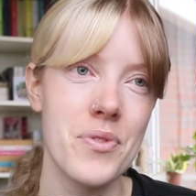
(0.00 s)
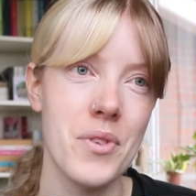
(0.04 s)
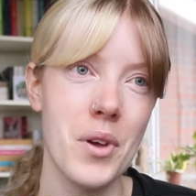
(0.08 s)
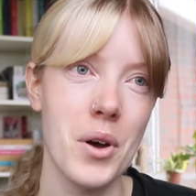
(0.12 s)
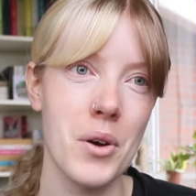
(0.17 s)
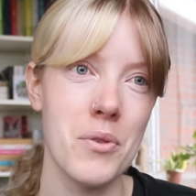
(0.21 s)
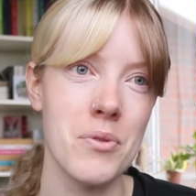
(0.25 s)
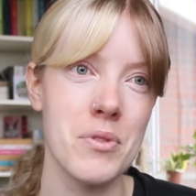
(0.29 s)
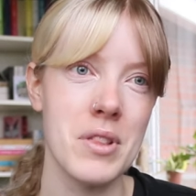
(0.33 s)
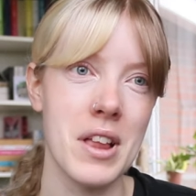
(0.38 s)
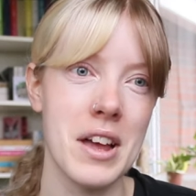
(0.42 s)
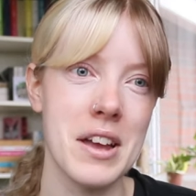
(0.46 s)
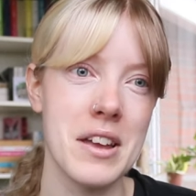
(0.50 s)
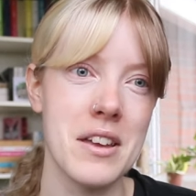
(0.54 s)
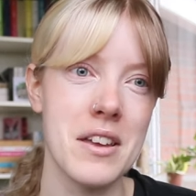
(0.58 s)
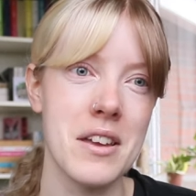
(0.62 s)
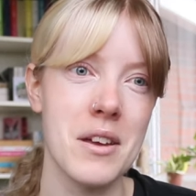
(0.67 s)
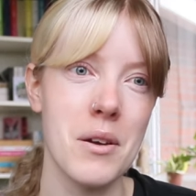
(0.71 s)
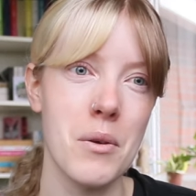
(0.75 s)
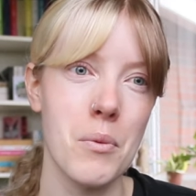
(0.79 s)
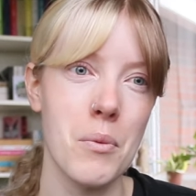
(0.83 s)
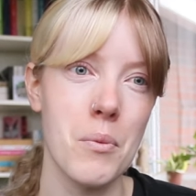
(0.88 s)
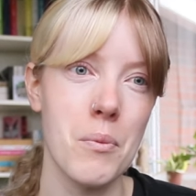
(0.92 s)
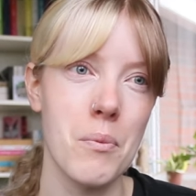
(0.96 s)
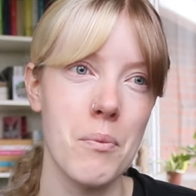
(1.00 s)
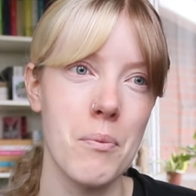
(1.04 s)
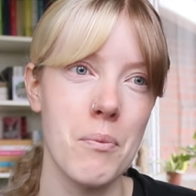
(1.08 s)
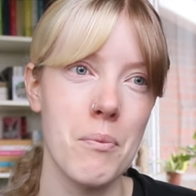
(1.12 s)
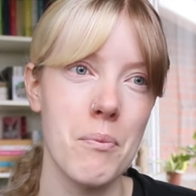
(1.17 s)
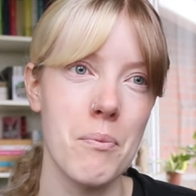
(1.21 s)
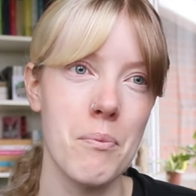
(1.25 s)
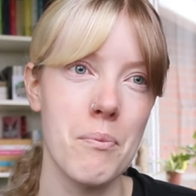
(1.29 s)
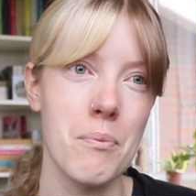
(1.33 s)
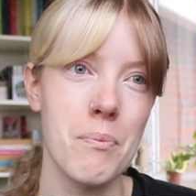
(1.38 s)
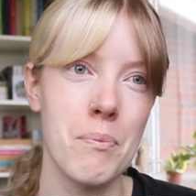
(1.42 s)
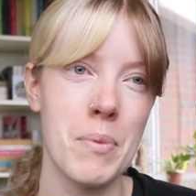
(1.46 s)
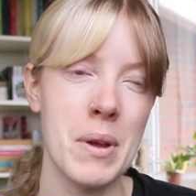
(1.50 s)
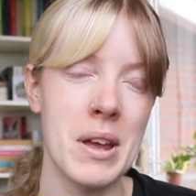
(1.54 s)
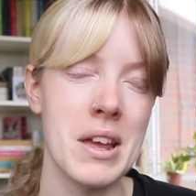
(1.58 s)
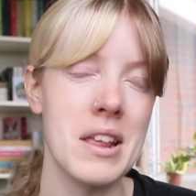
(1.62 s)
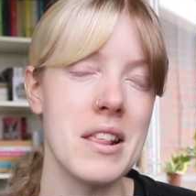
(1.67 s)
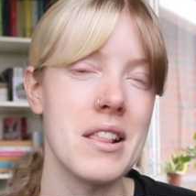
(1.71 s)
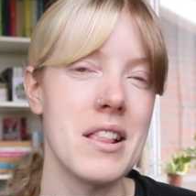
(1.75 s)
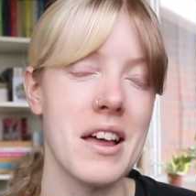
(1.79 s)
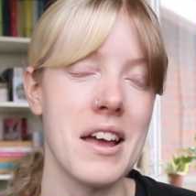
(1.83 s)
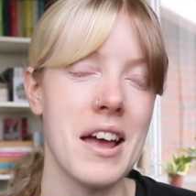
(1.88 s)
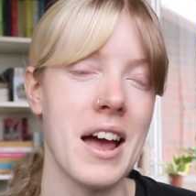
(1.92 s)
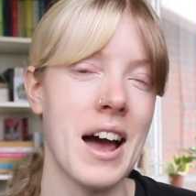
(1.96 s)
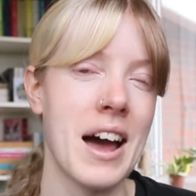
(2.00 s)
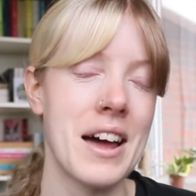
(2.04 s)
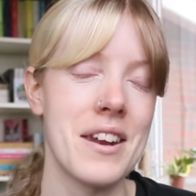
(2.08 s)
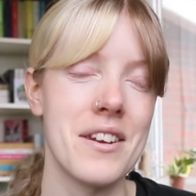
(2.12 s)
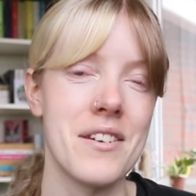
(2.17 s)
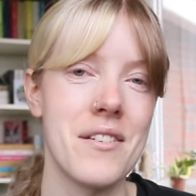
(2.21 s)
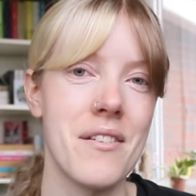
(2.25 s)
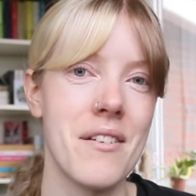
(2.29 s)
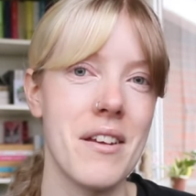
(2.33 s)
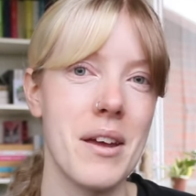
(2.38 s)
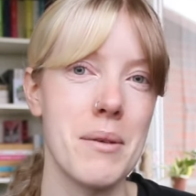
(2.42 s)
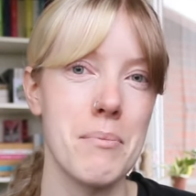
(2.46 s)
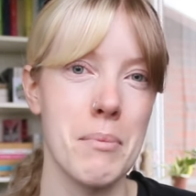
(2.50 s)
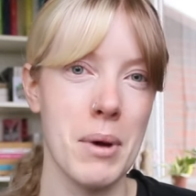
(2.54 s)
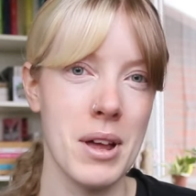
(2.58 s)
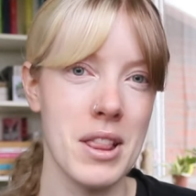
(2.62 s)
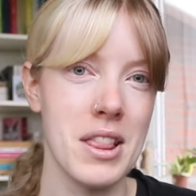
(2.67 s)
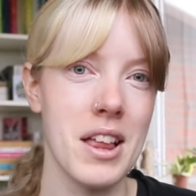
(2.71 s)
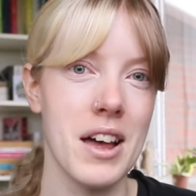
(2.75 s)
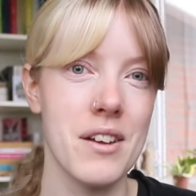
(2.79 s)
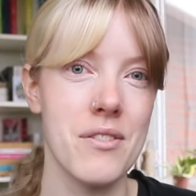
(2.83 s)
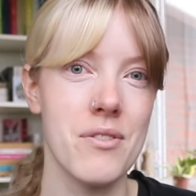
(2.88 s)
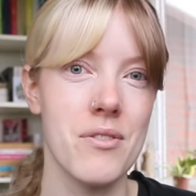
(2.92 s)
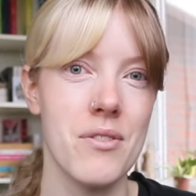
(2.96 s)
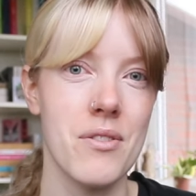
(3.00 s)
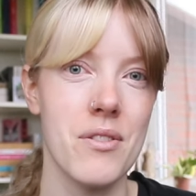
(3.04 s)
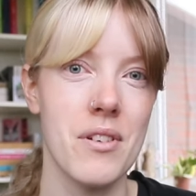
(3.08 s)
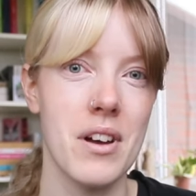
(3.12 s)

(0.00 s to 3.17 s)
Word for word: of like being like Anne in my life.